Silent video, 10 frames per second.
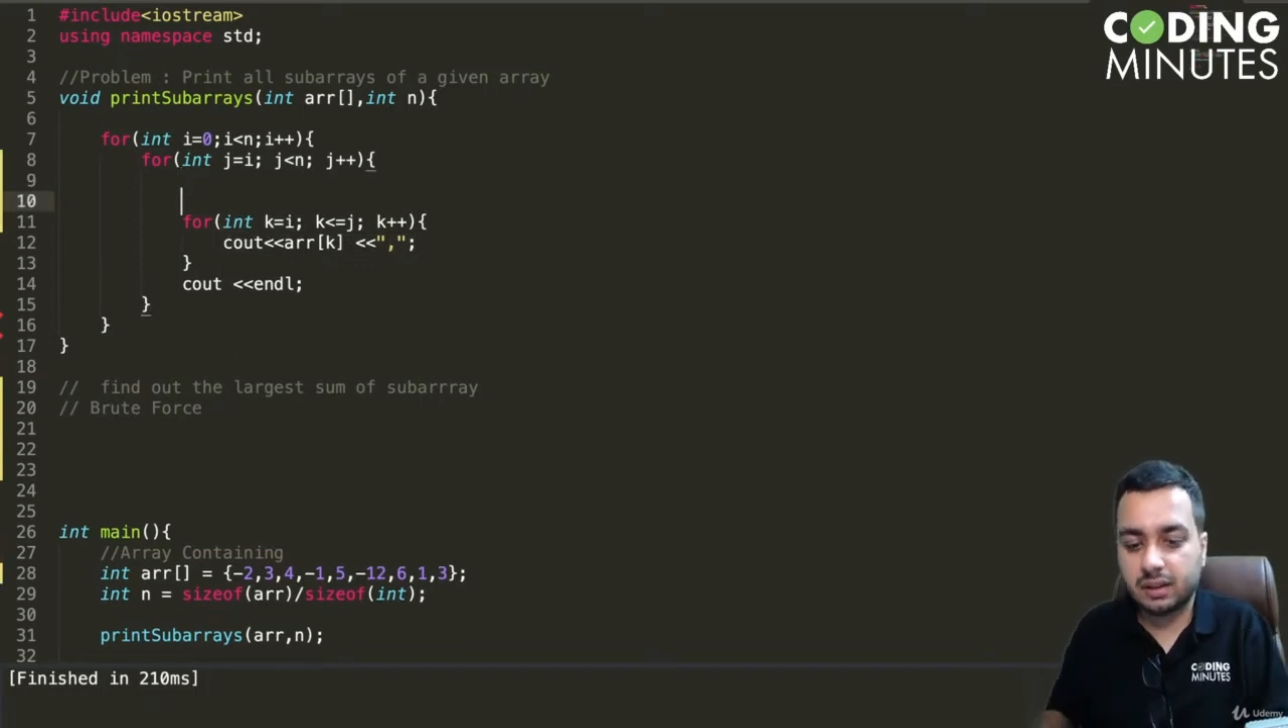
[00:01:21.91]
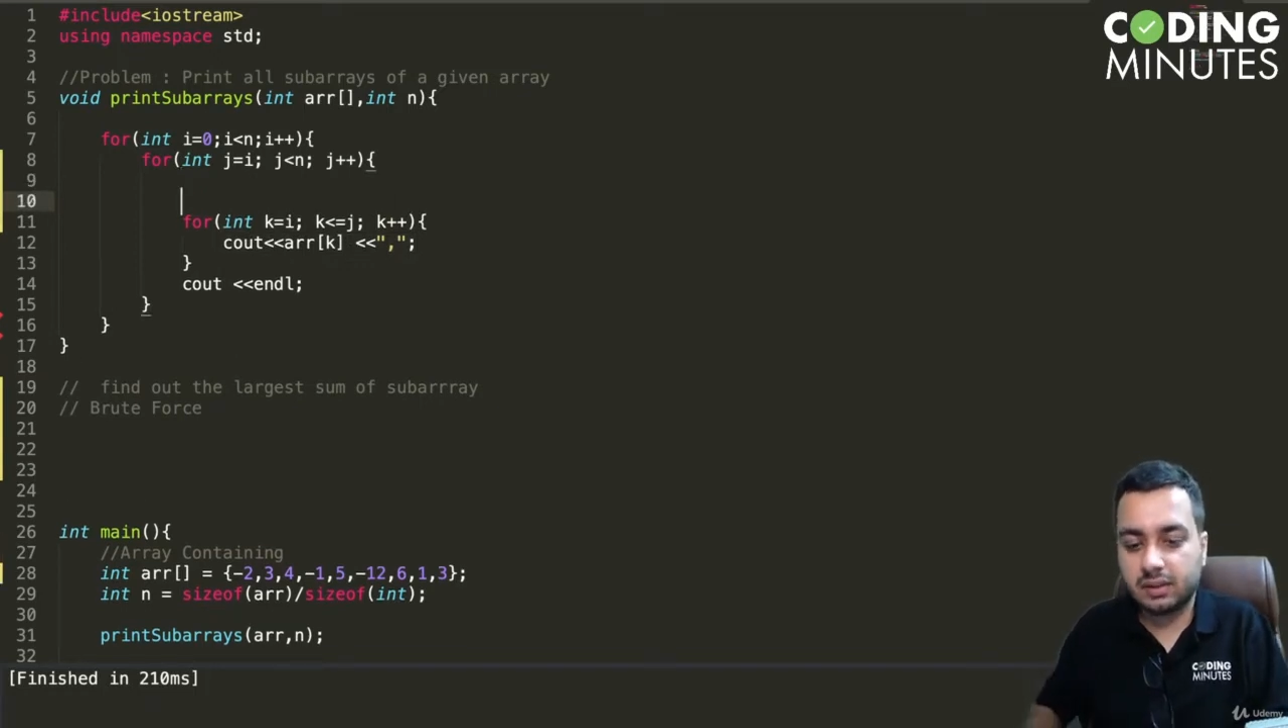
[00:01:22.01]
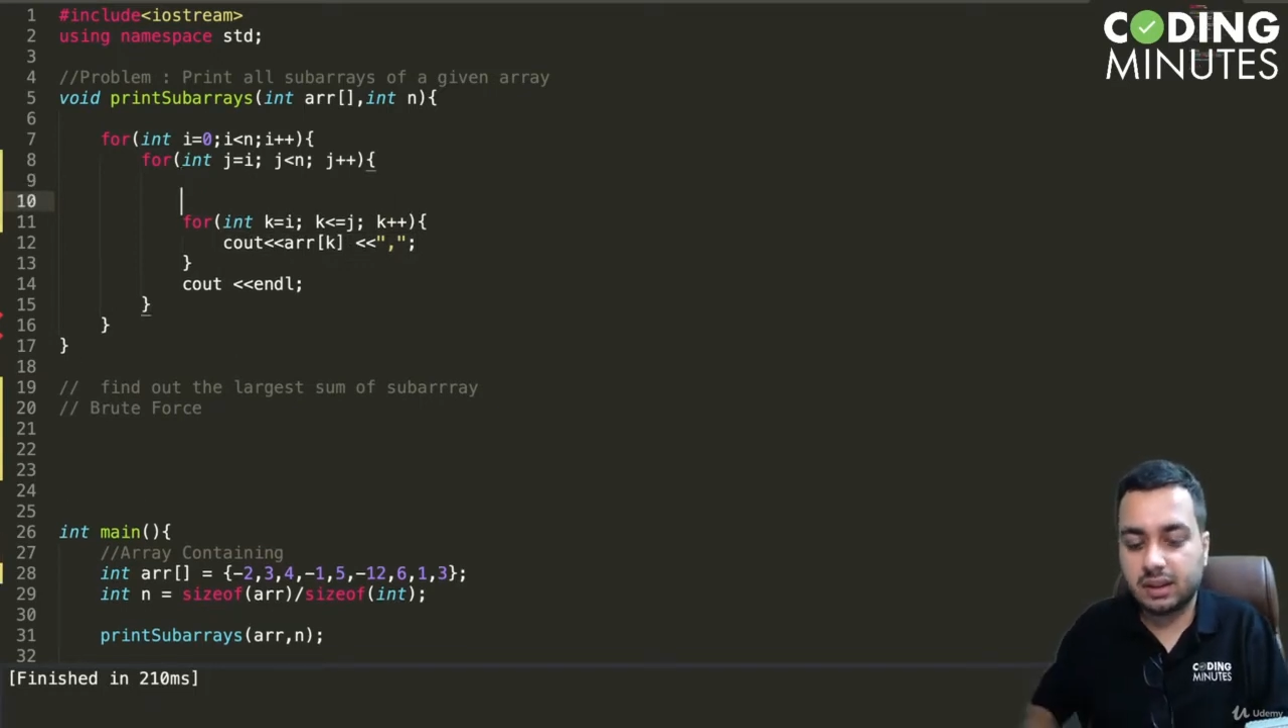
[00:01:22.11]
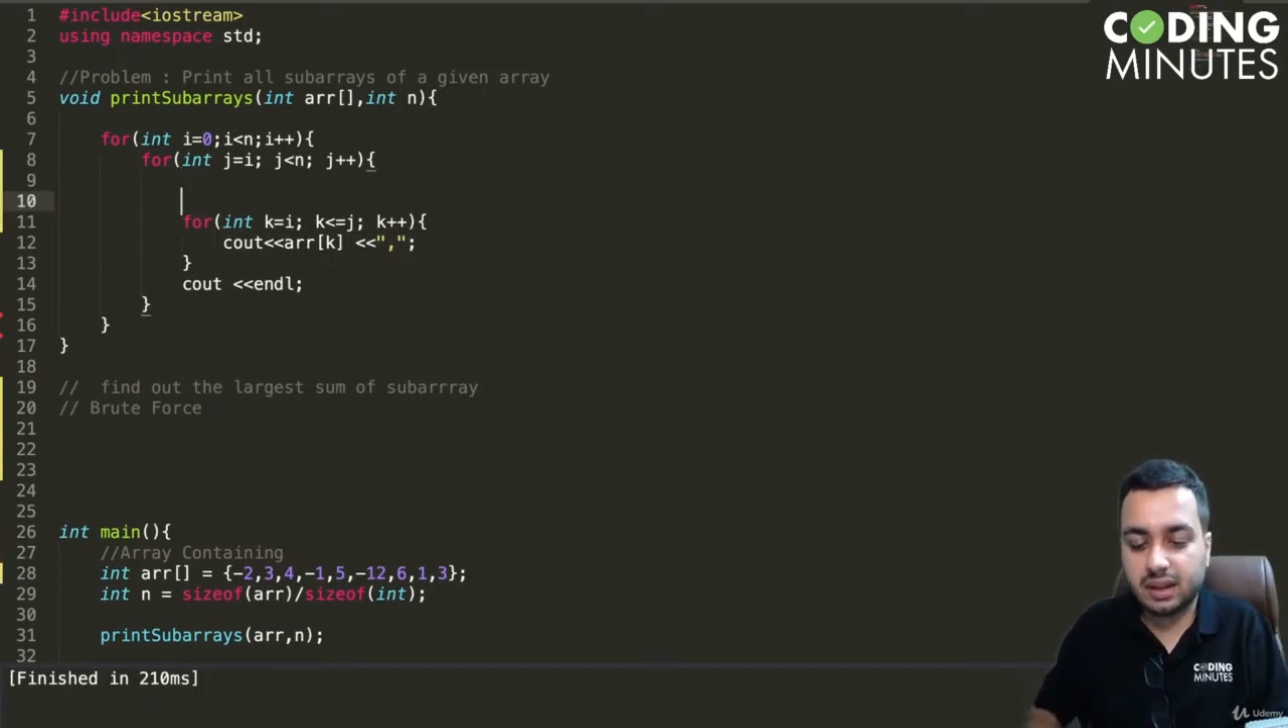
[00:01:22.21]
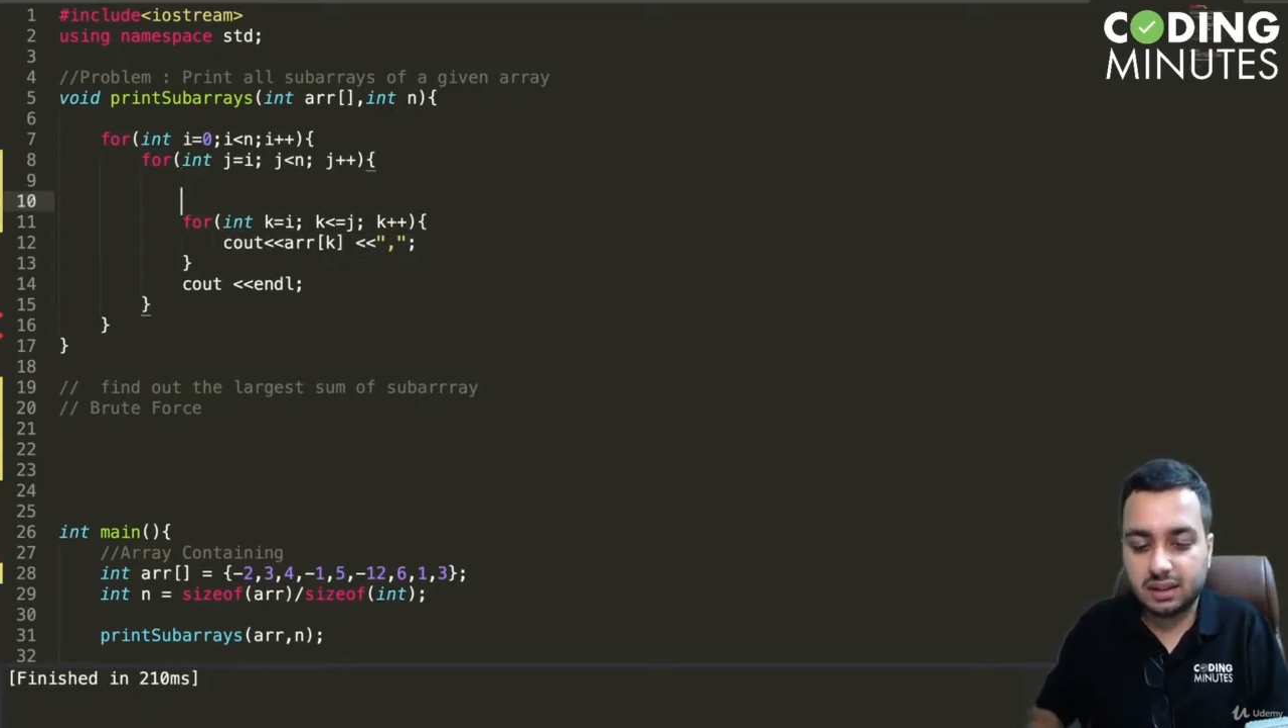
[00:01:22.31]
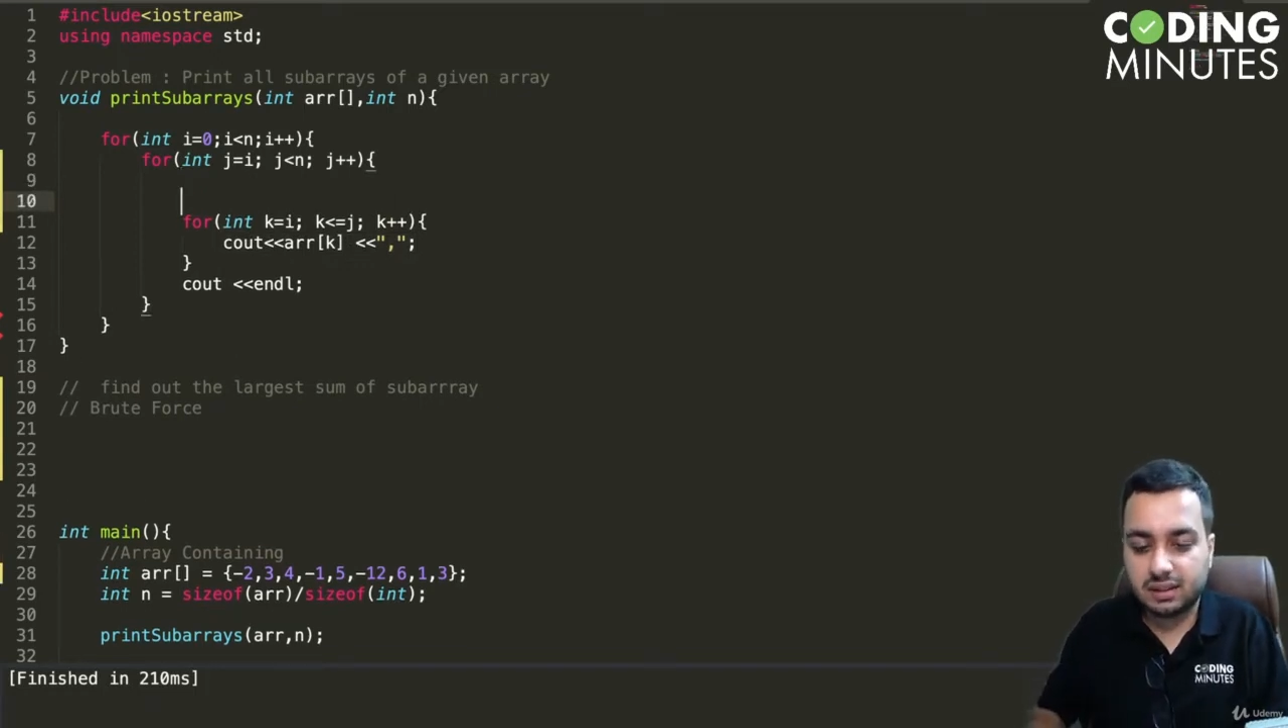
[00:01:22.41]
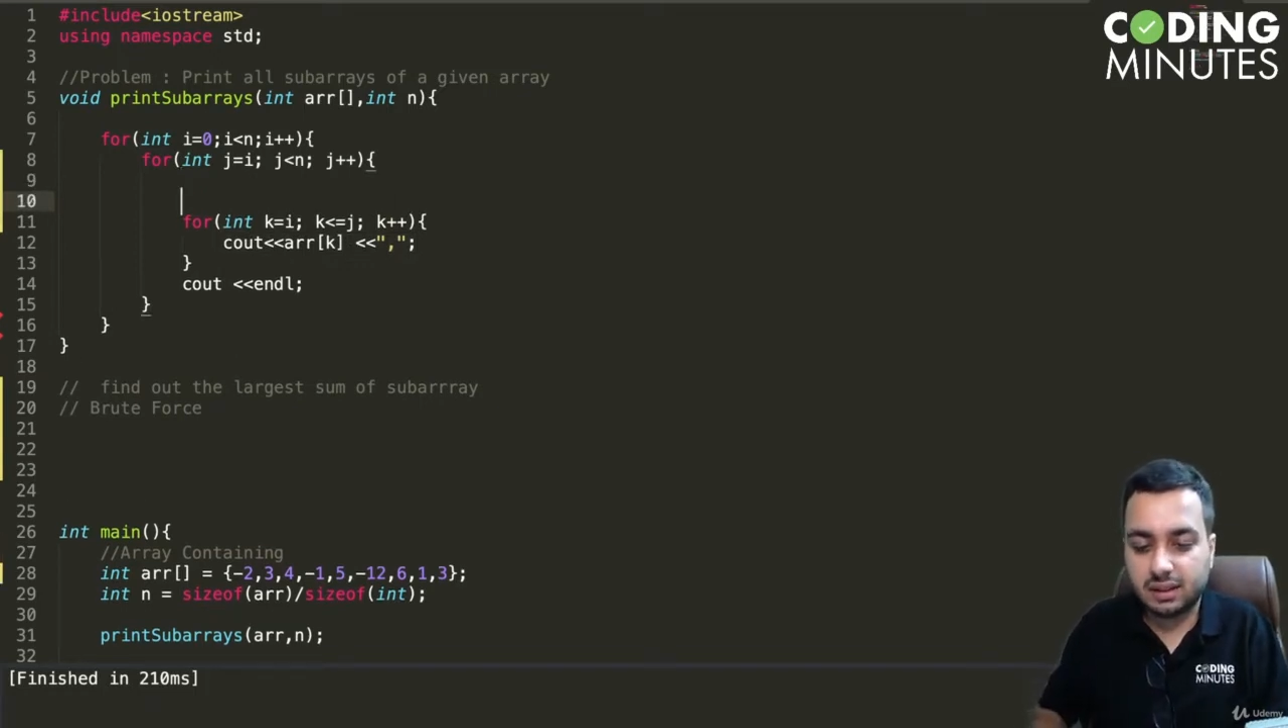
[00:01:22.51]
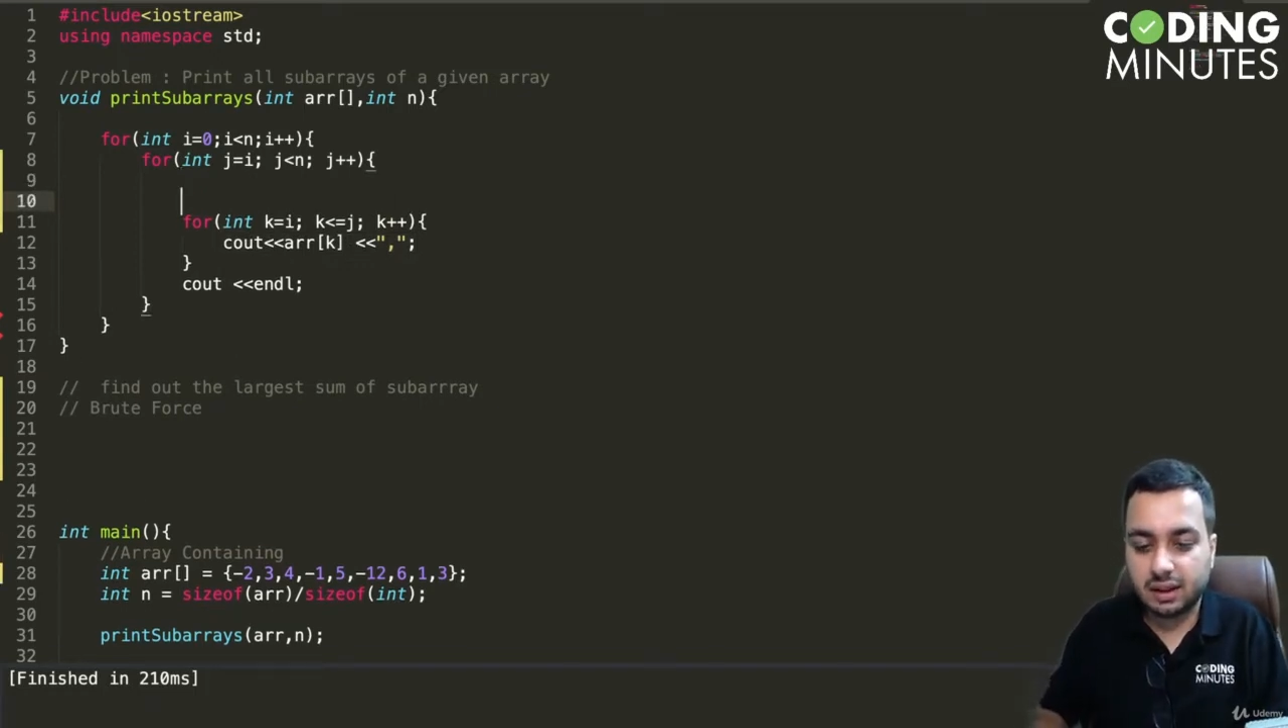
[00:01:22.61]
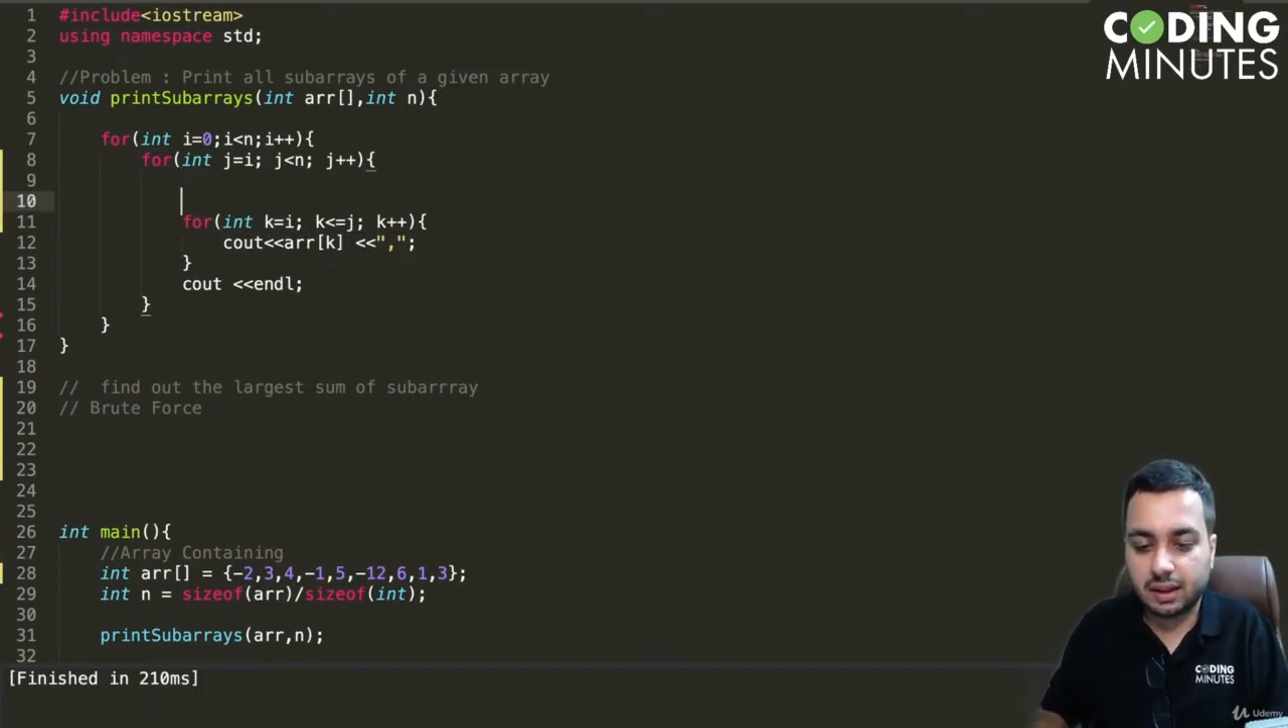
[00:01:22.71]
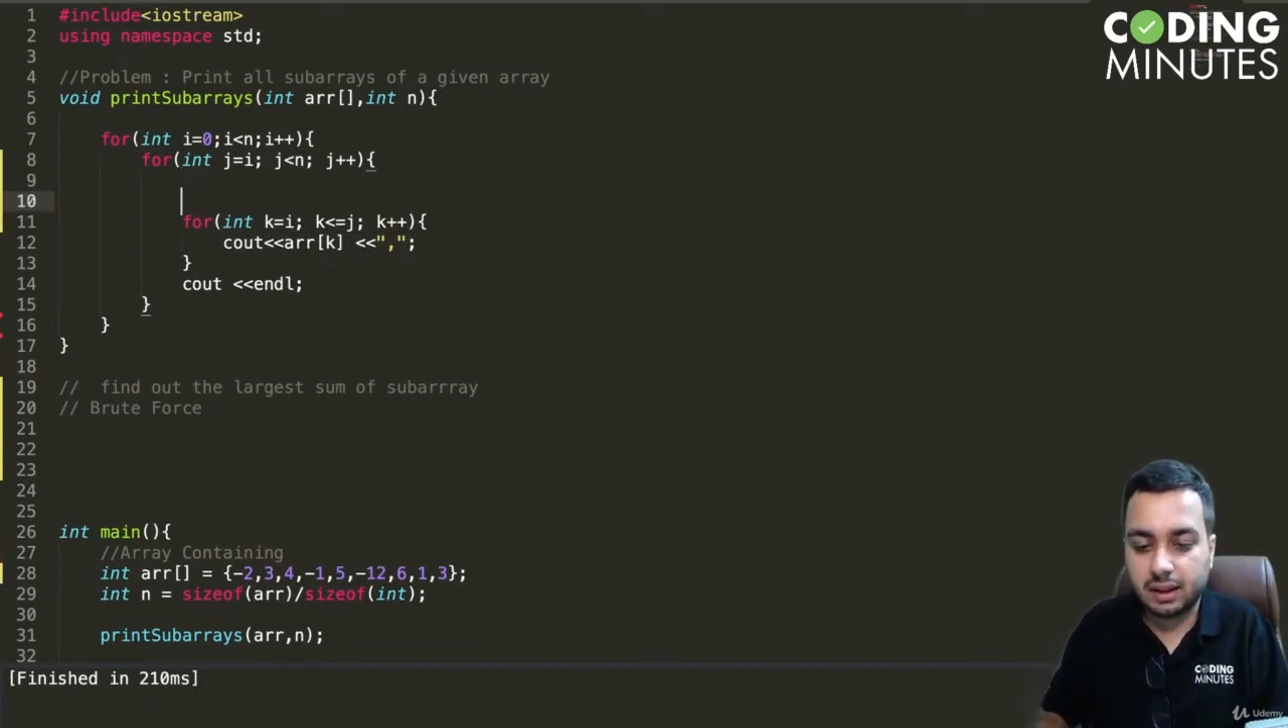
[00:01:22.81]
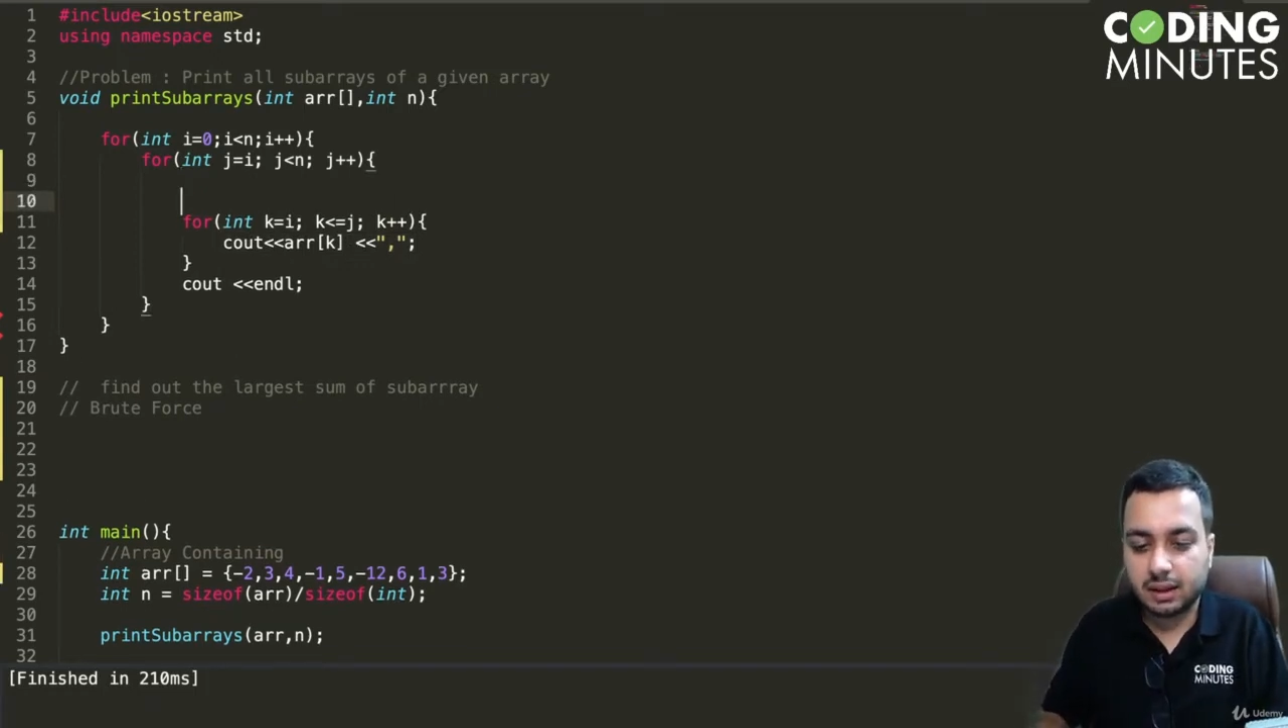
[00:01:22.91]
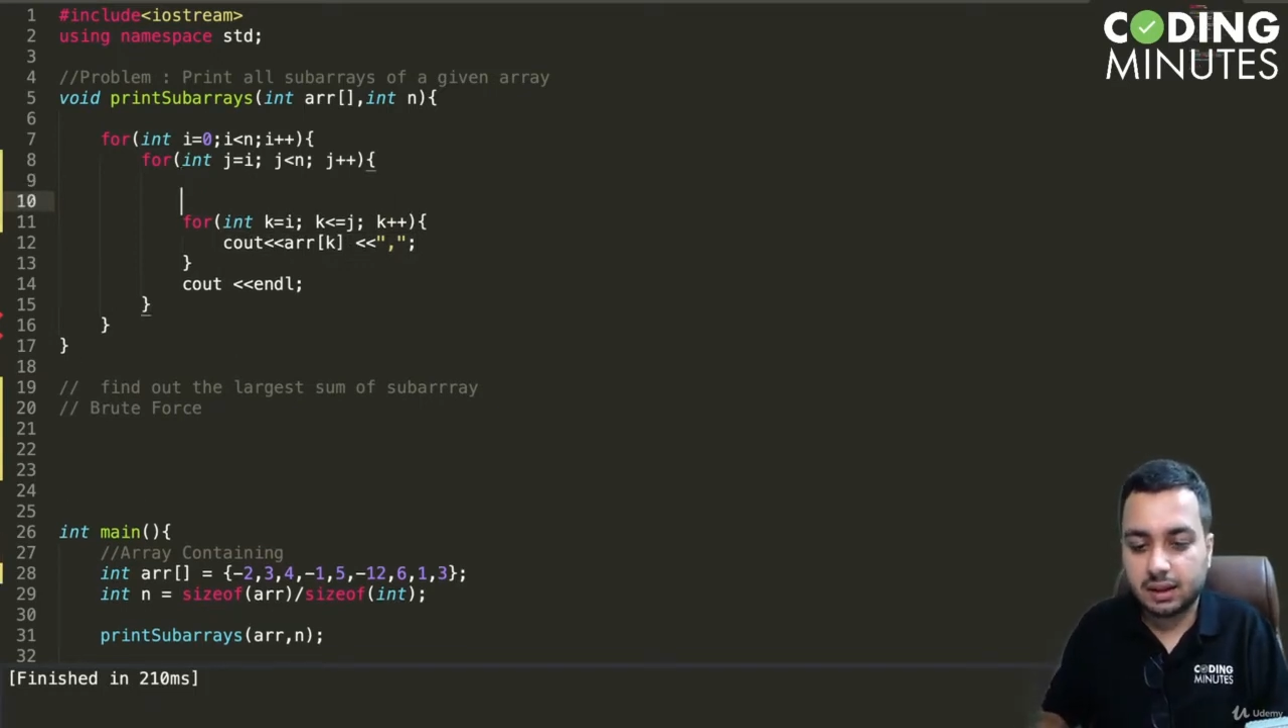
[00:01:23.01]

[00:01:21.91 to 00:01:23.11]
we can say